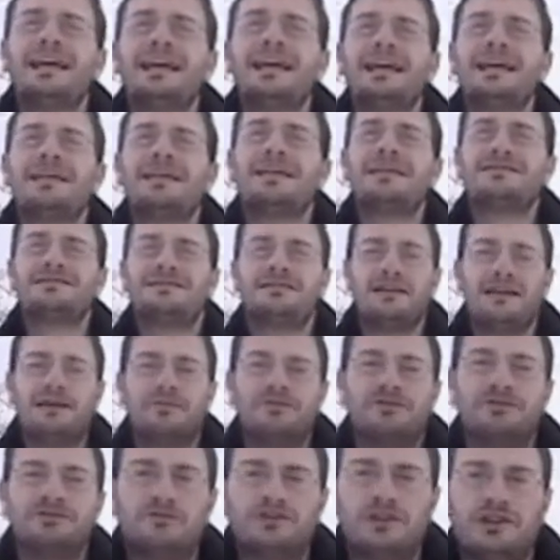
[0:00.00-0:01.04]
It is the
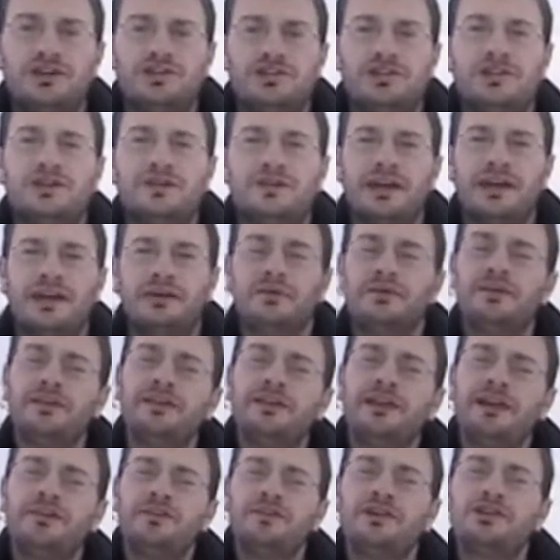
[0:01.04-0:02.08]
name of a region, and
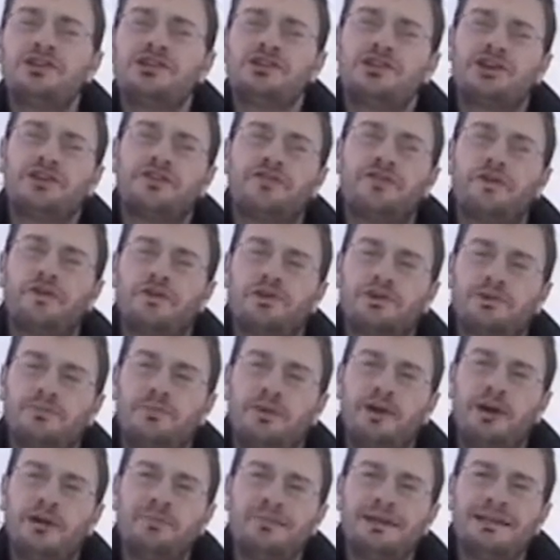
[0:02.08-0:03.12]
within that region there are 4
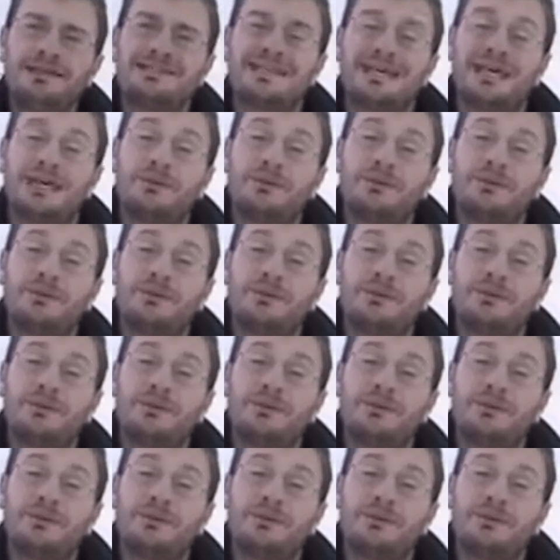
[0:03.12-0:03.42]
departments,